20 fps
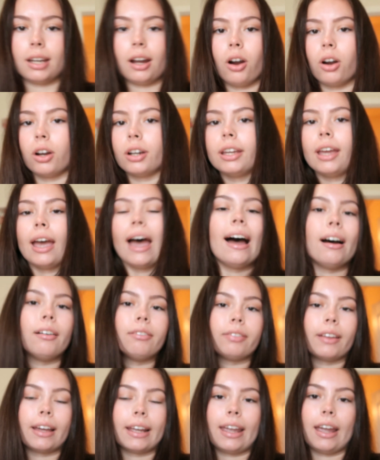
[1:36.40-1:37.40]
I already
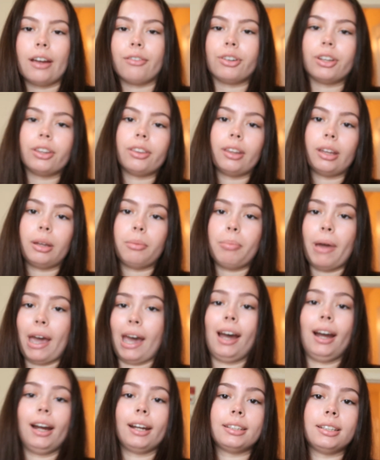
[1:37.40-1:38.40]
have like everything
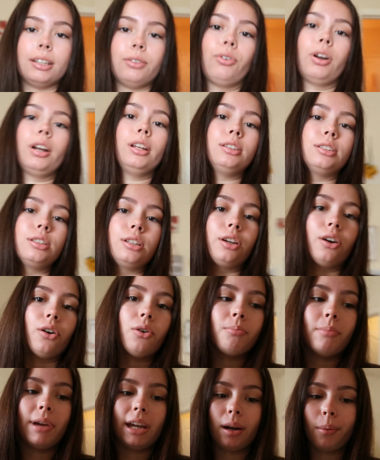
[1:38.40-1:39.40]
packed and ready to
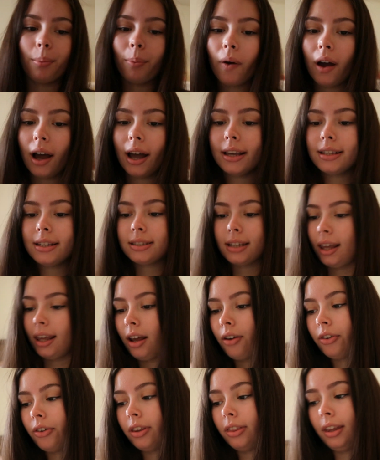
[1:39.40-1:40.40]
go makeup wise, and
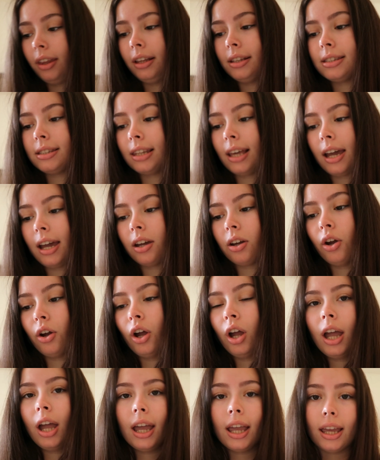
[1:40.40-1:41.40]
everything's like
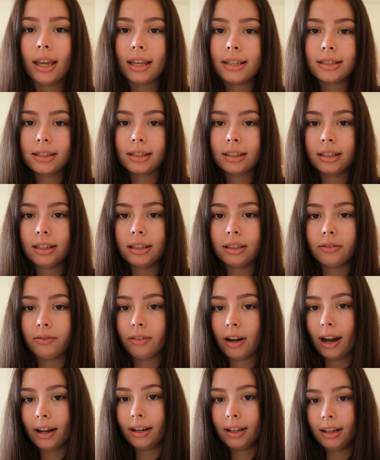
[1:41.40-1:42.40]
easily
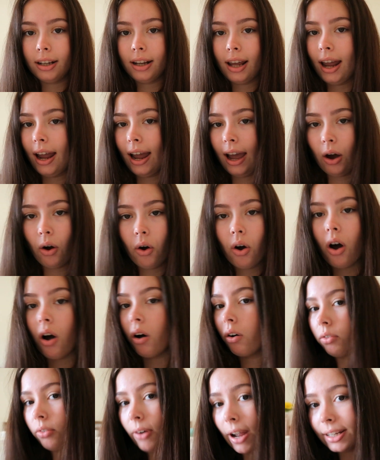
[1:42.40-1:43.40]
divided out
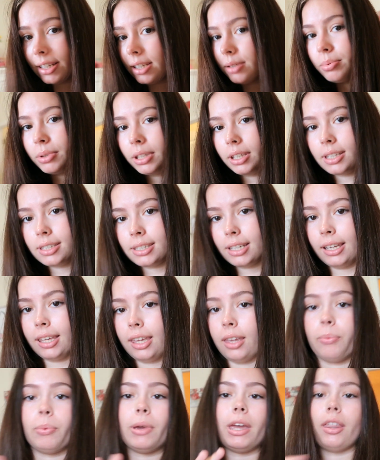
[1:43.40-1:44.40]
already because I
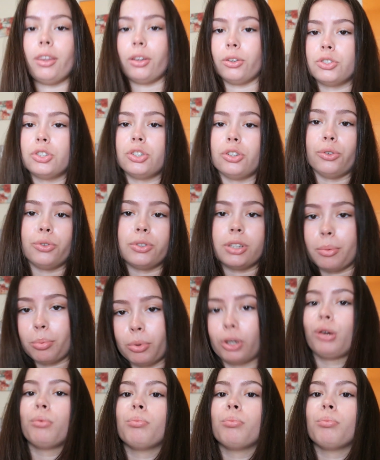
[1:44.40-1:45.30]
keep it in those 2 separate